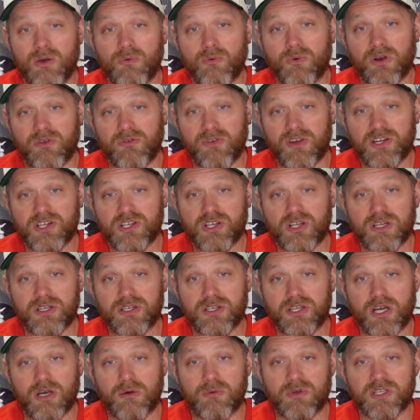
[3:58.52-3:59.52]
would eventually
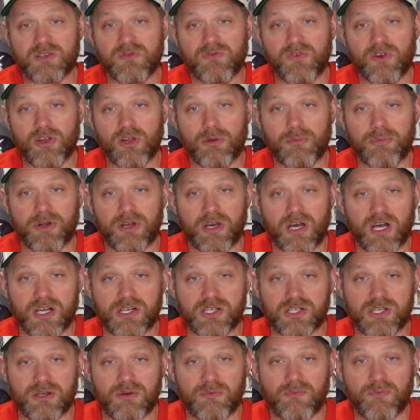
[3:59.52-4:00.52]
doom its further
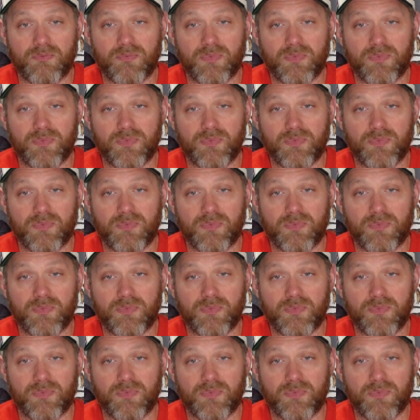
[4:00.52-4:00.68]
production.